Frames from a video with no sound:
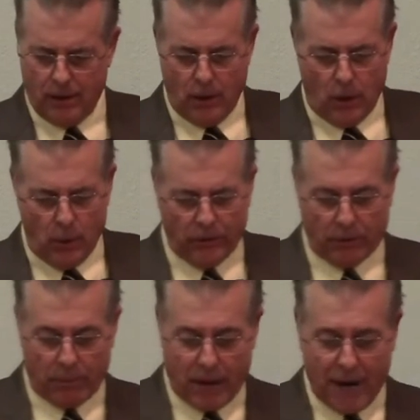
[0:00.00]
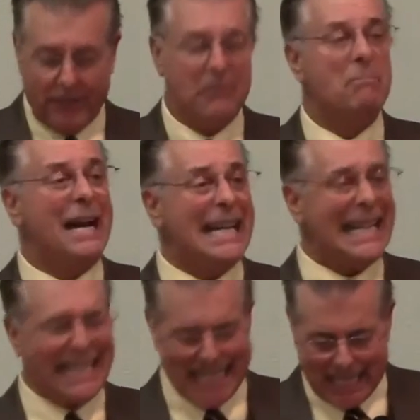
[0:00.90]
who was a prophet
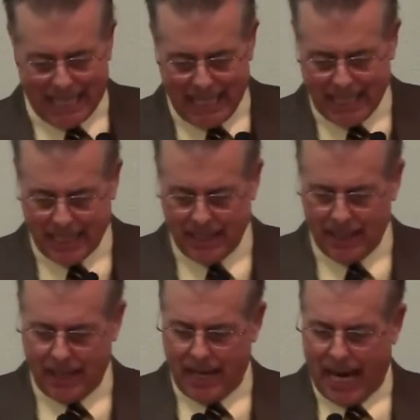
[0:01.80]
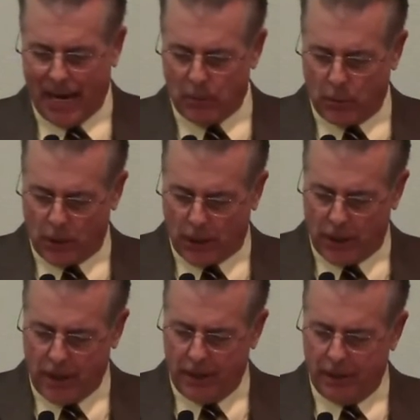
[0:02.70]
mighty in deed and
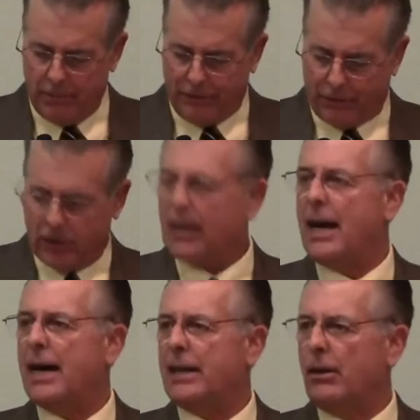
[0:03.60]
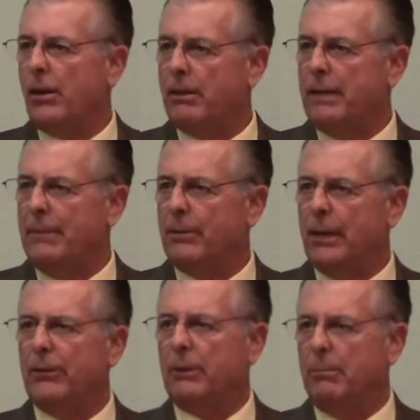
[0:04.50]
word before God and all the people. He
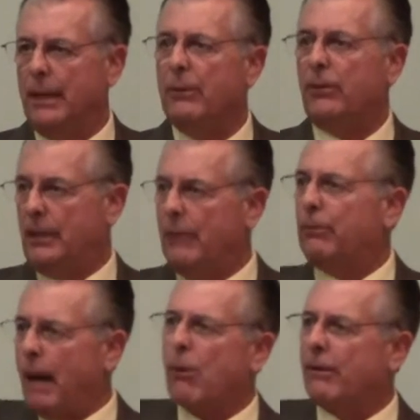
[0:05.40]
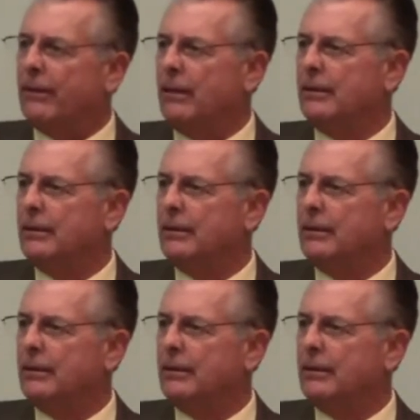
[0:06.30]
was powerful.